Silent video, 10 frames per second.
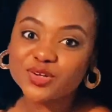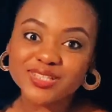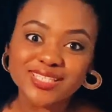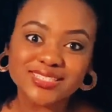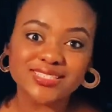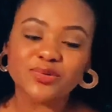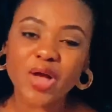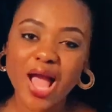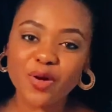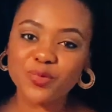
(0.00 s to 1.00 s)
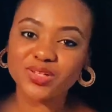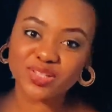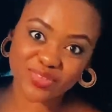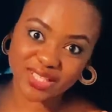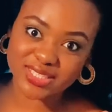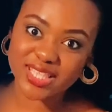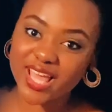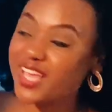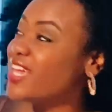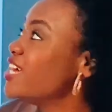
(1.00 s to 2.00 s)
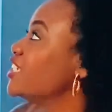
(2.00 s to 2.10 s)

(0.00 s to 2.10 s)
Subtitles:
on this. I will leave a link to that